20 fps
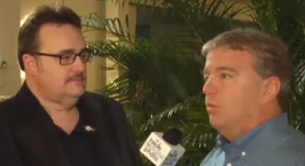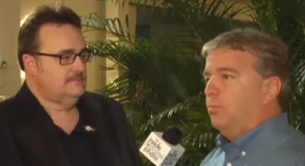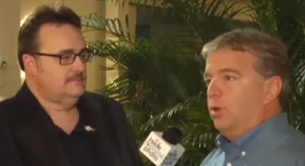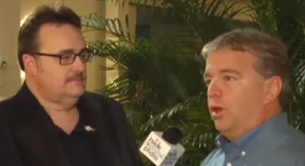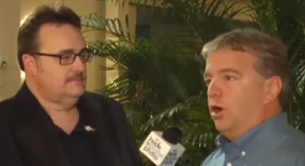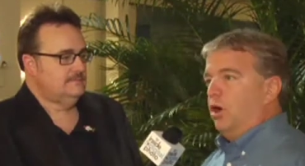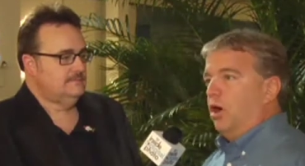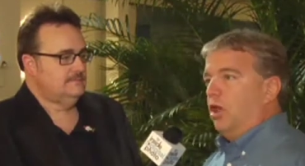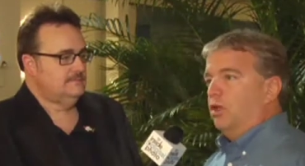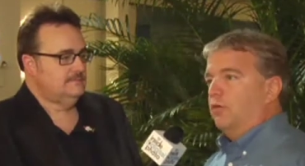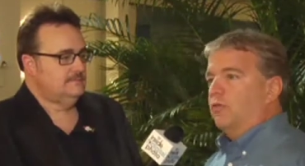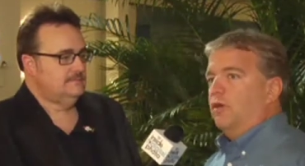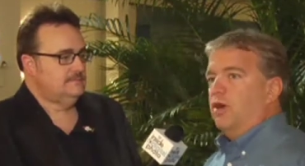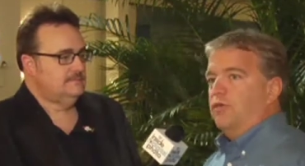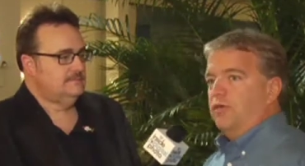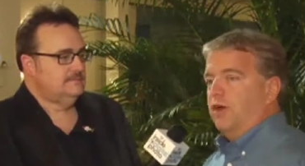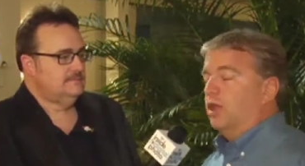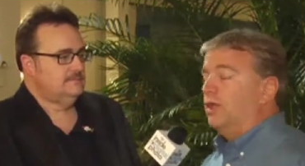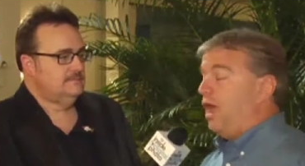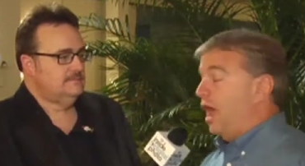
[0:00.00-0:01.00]
Speaker 1: but all of our,
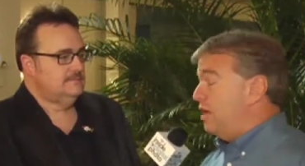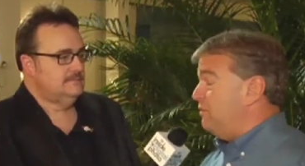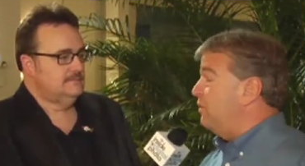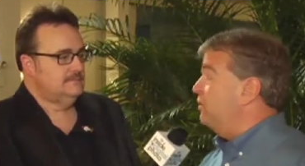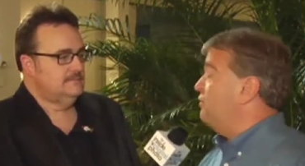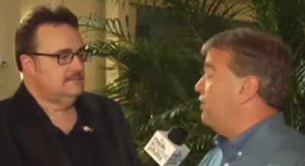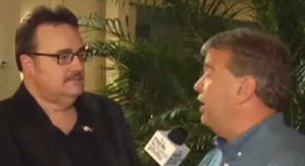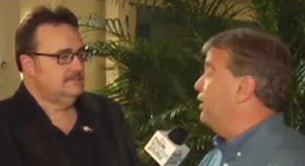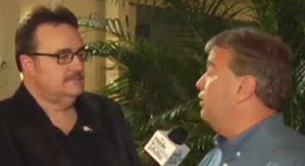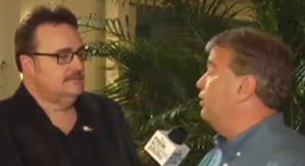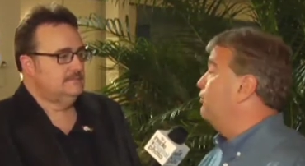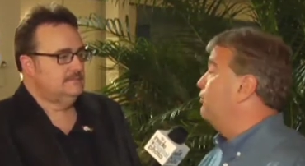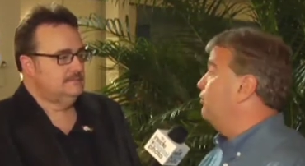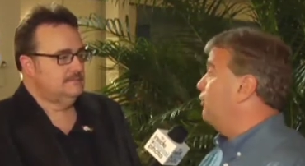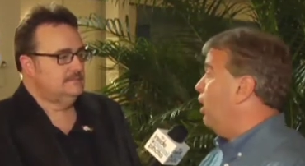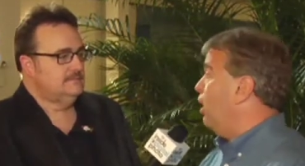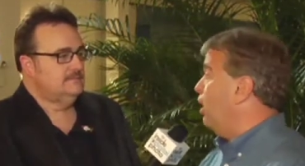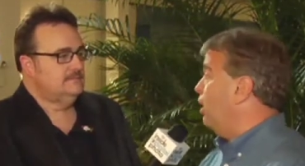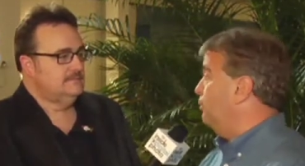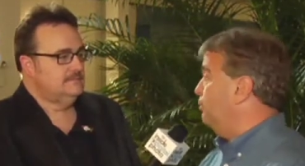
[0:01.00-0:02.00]
a lot of our vendors
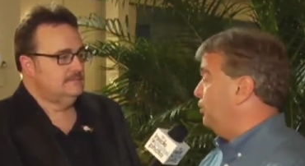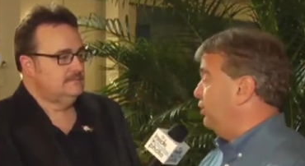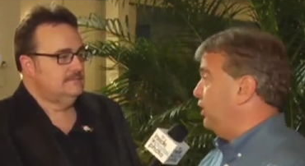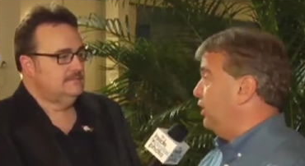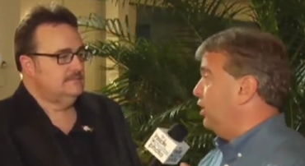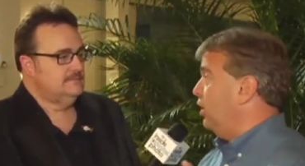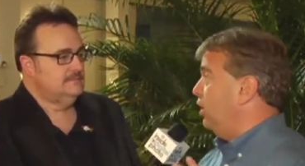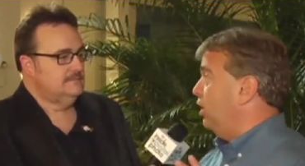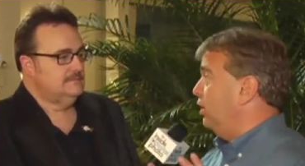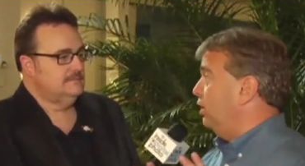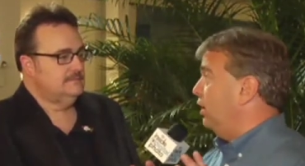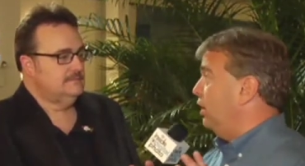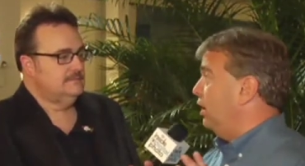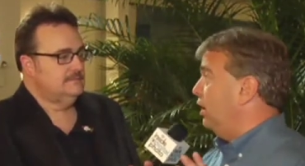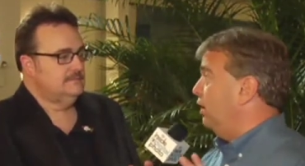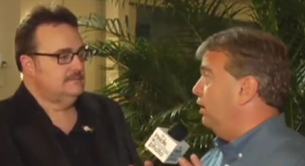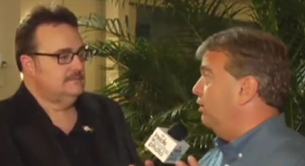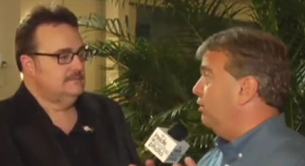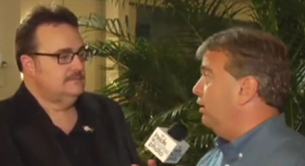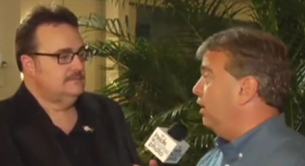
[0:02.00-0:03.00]
are putting on uh,
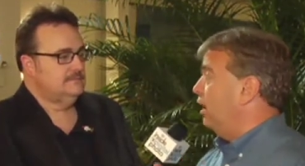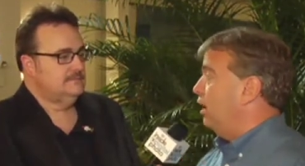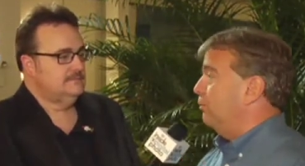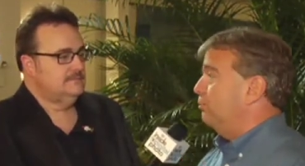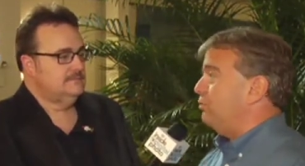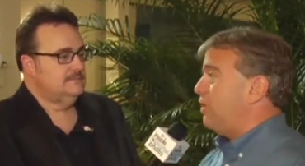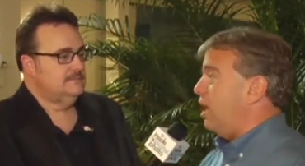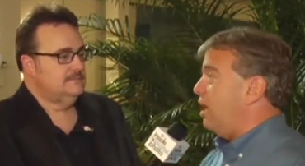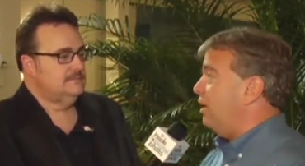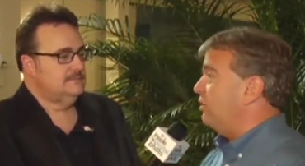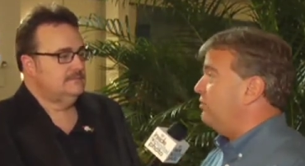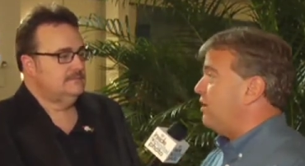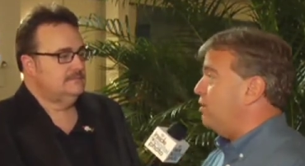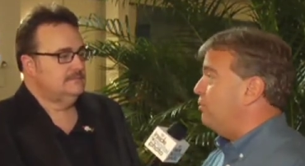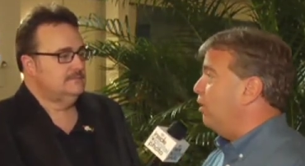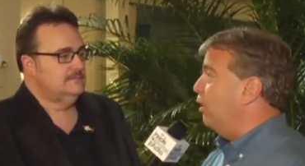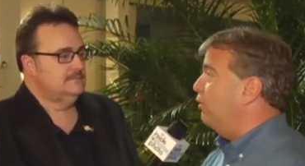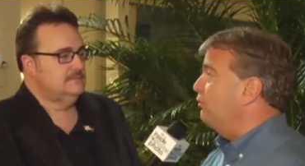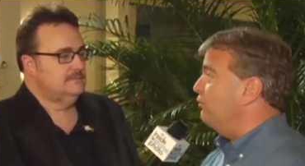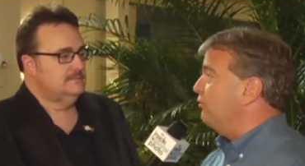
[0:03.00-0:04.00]
uh product
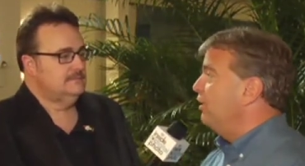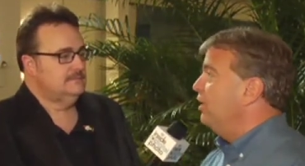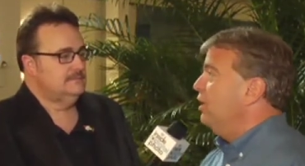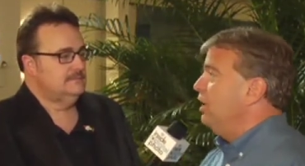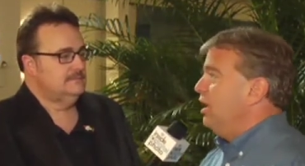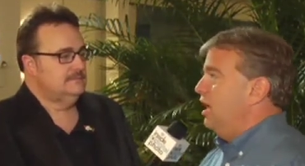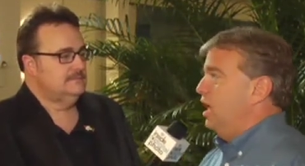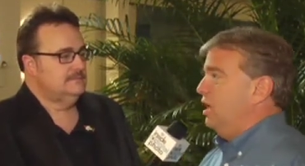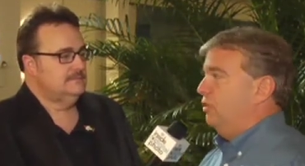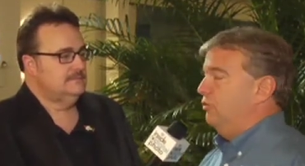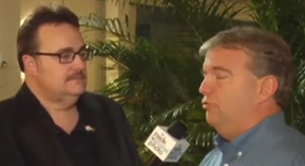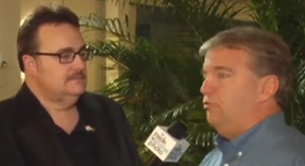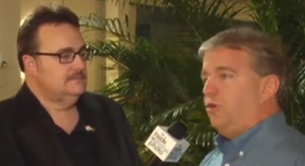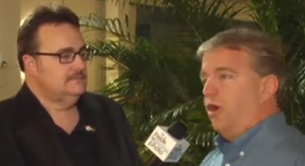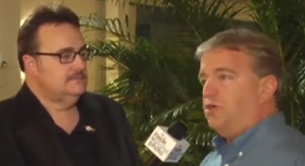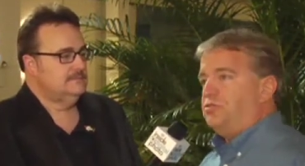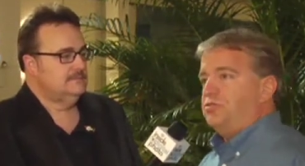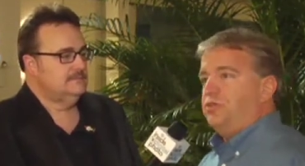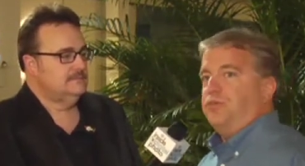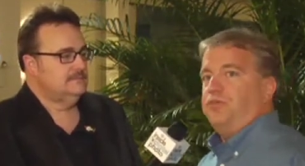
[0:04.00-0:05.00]
demos and
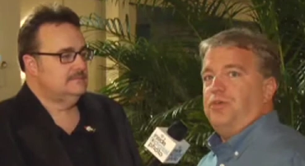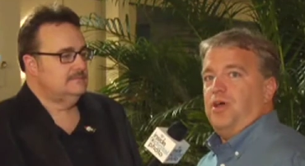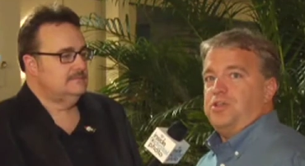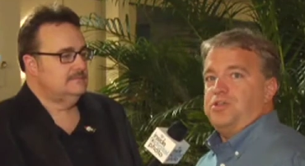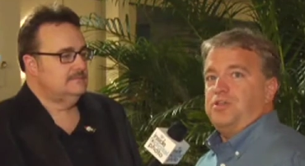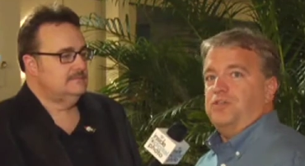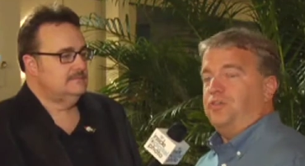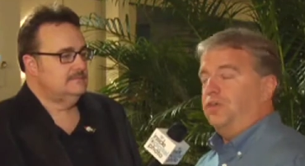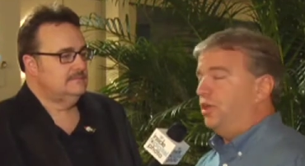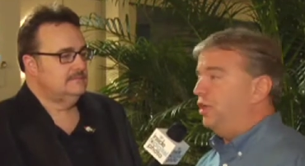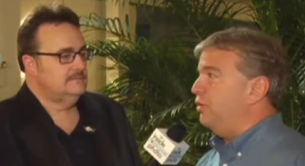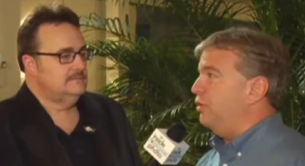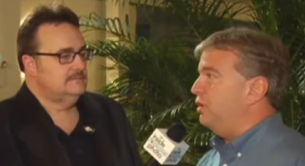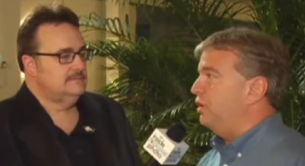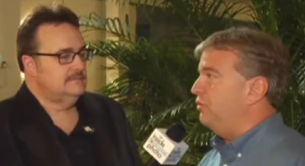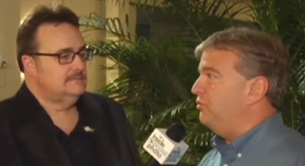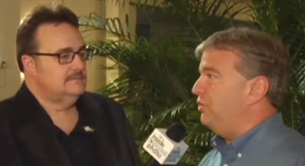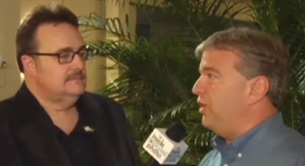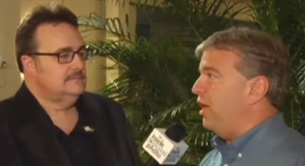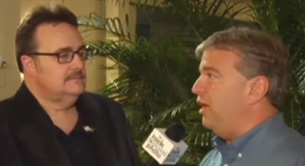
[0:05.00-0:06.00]
instructional sessions that you can
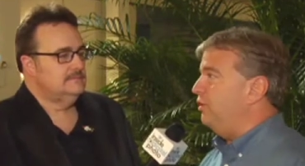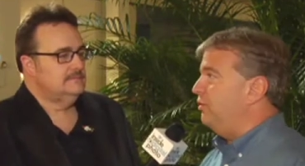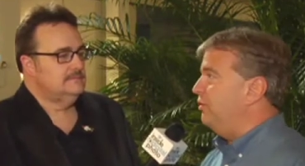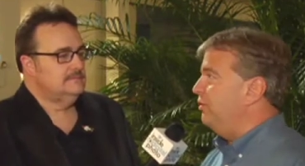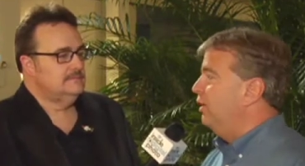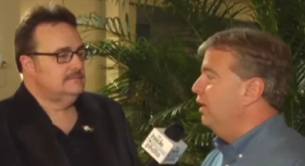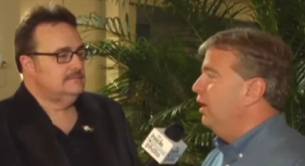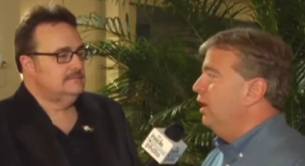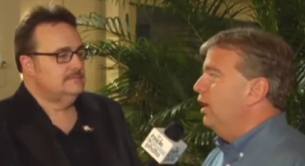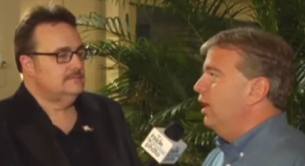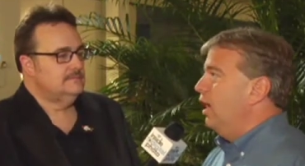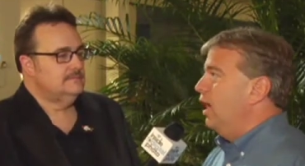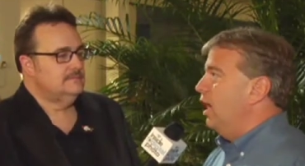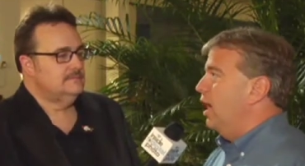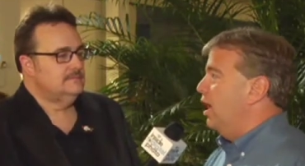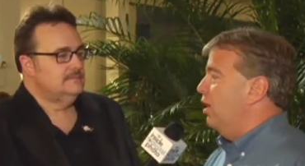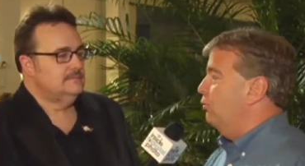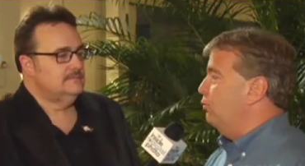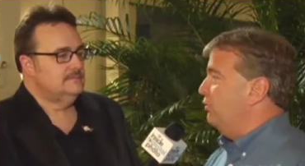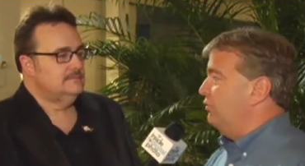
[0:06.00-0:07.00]
attend.
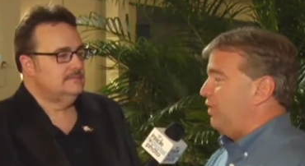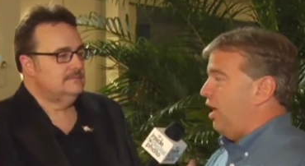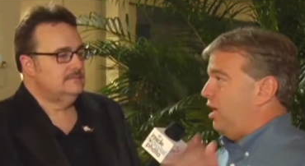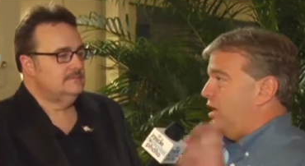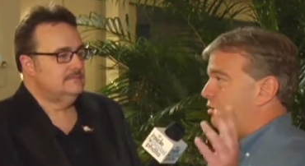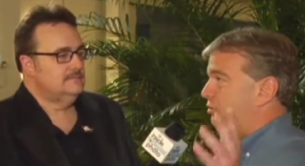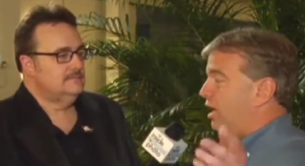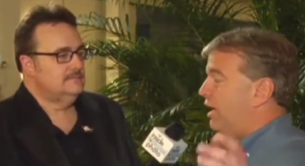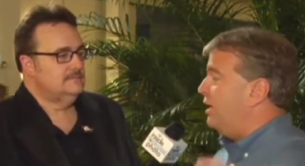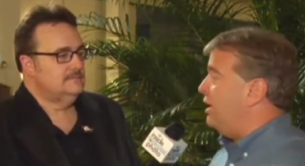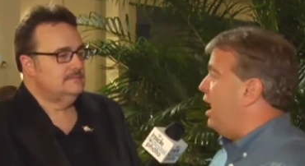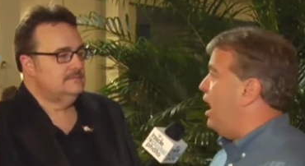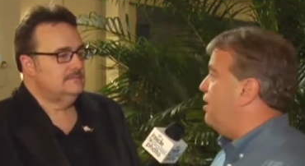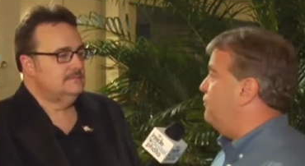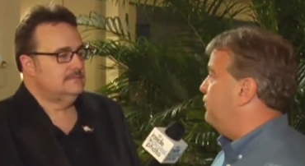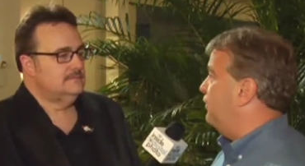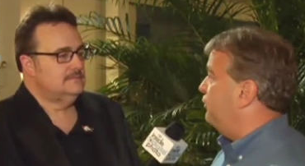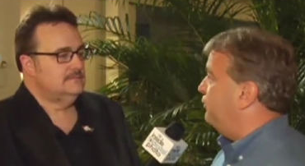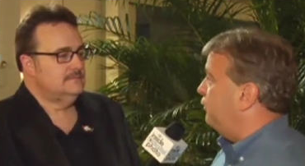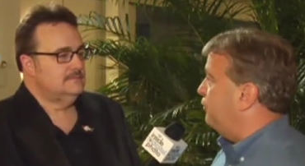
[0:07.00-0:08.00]
Uh, we've got a great
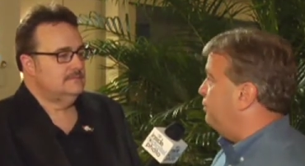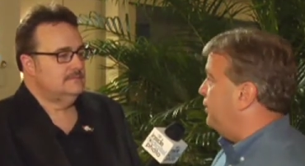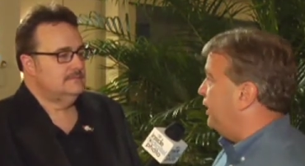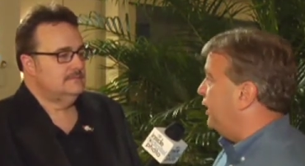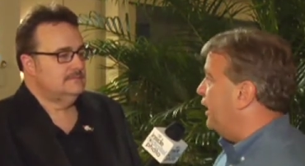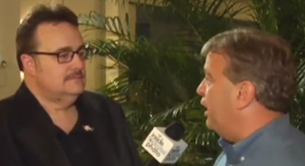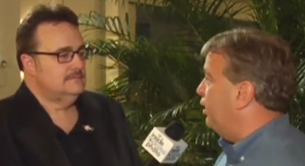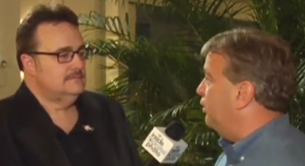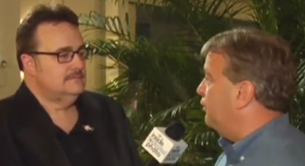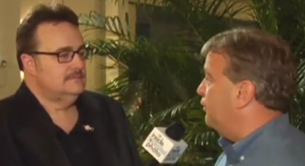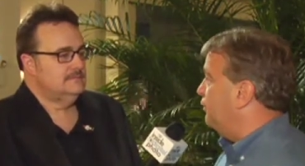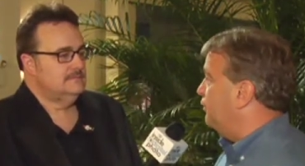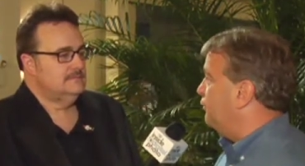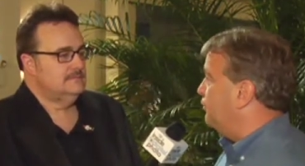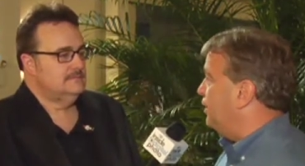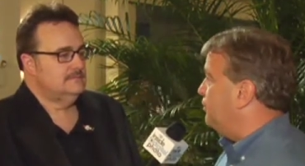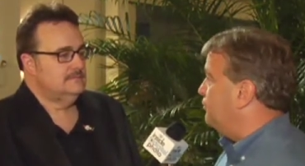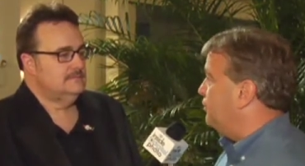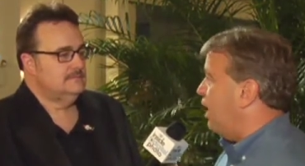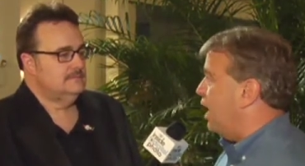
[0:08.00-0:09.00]
conference that's being held at the
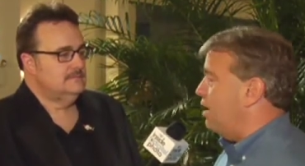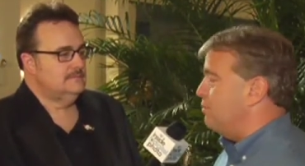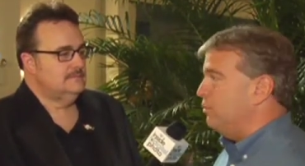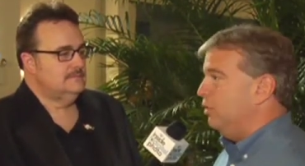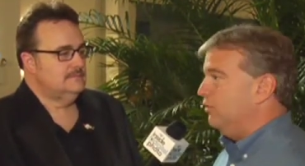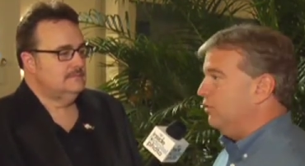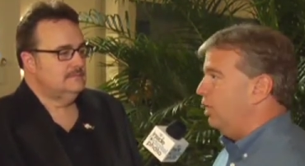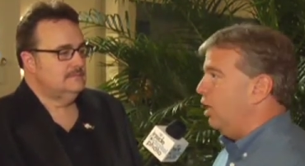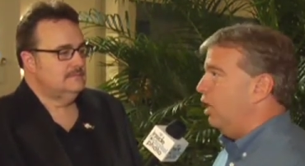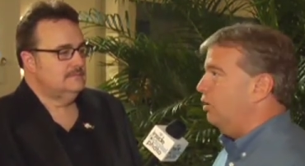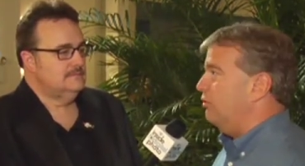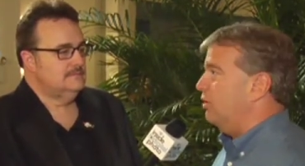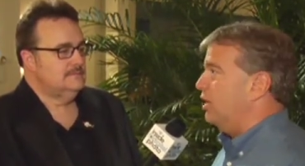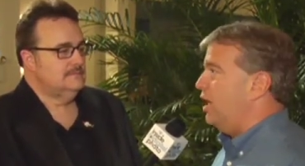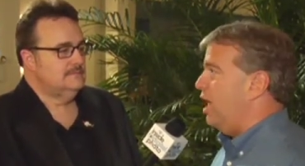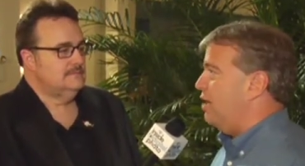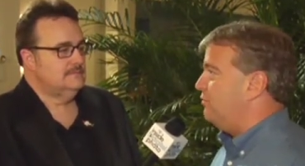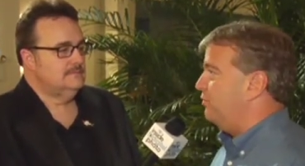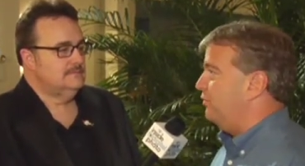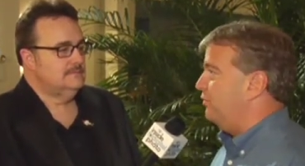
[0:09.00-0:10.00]
same time, over 100
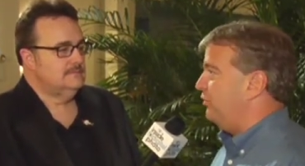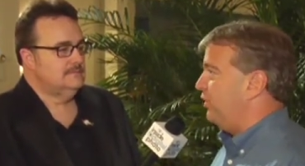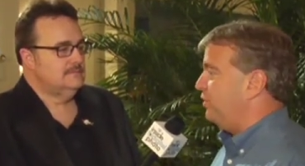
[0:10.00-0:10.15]
conference